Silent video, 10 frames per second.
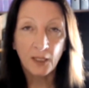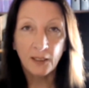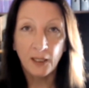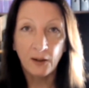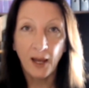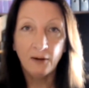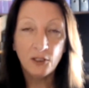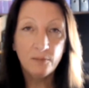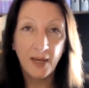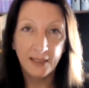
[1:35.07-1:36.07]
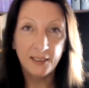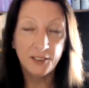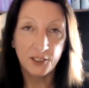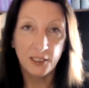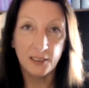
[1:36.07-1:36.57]
Now, how you
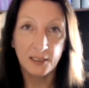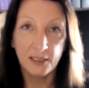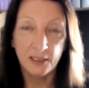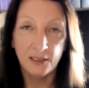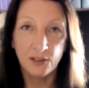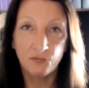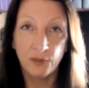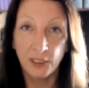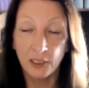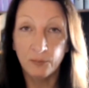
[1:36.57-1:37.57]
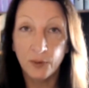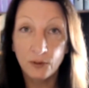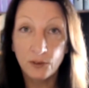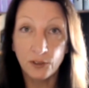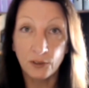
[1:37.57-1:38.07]
manage this is really
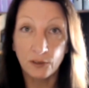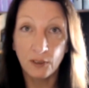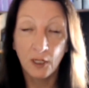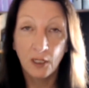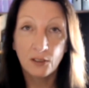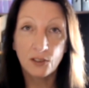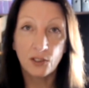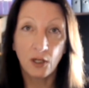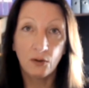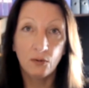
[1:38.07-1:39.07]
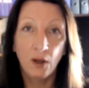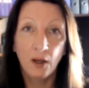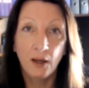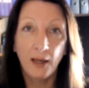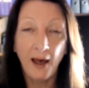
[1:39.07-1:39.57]
important. So,
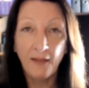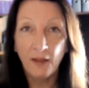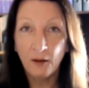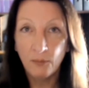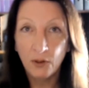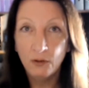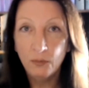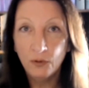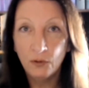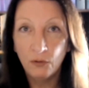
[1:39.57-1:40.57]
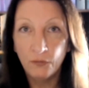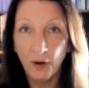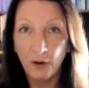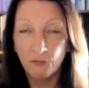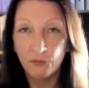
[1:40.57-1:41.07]
at that moment of
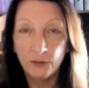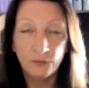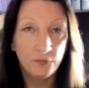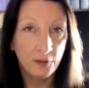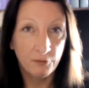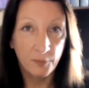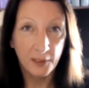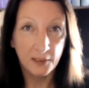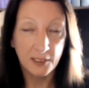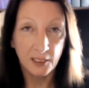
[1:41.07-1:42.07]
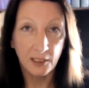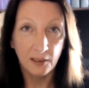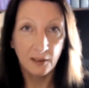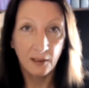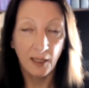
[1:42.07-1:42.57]
our real
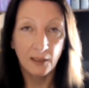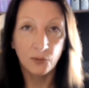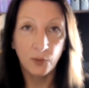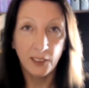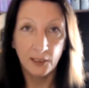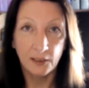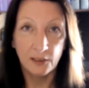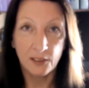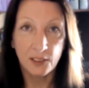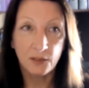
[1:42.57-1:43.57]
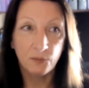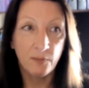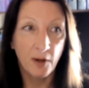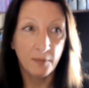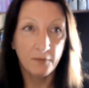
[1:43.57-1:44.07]
vulnerability and weakness,
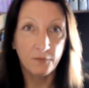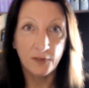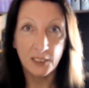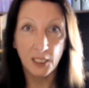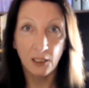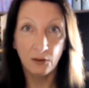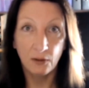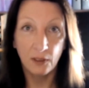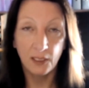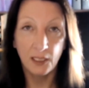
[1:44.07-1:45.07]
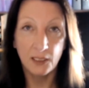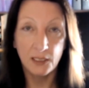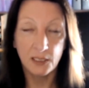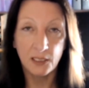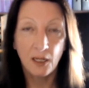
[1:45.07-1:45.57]
we might be physically on our
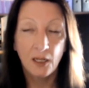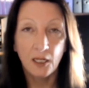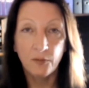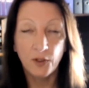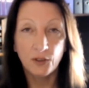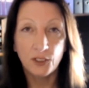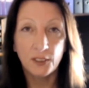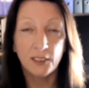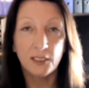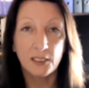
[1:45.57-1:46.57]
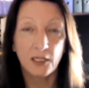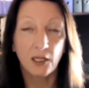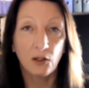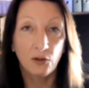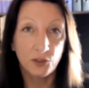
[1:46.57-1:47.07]
knees, emotionally,
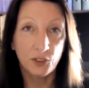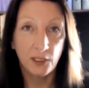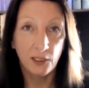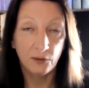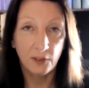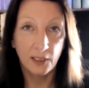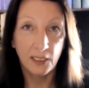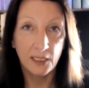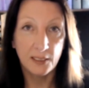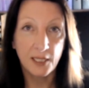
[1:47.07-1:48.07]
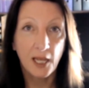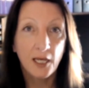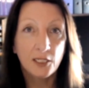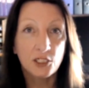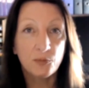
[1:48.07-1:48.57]
psychologically on our knees,
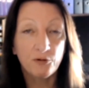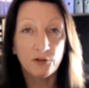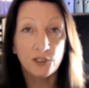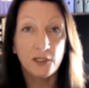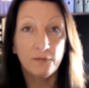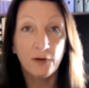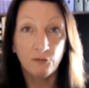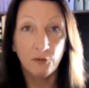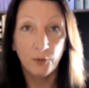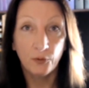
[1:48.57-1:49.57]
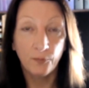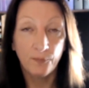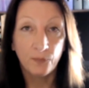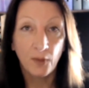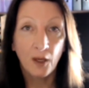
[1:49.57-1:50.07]
spiritually vulnerable.
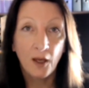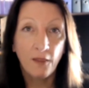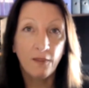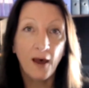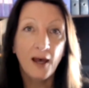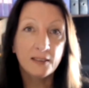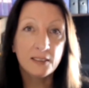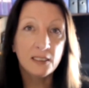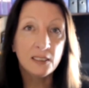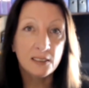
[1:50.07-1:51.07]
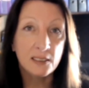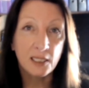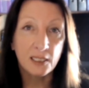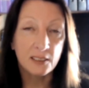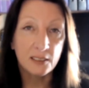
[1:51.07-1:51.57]
That is
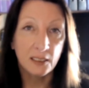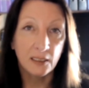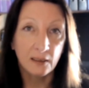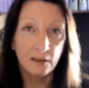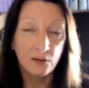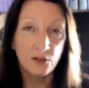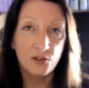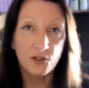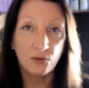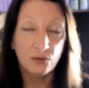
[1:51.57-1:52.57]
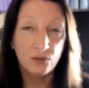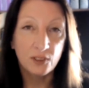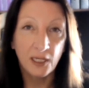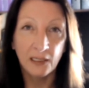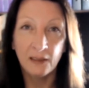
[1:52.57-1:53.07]
testing the salt
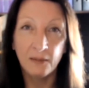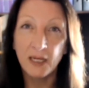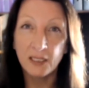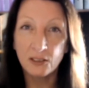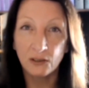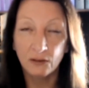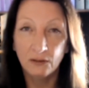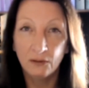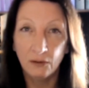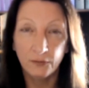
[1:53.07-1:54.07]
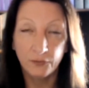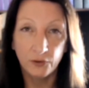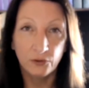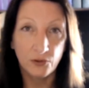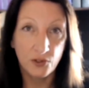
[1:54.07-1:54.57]
and the mettle of
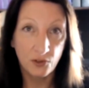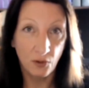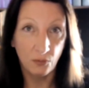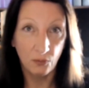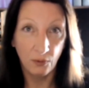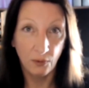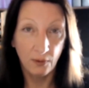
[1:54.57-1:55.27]
your soul.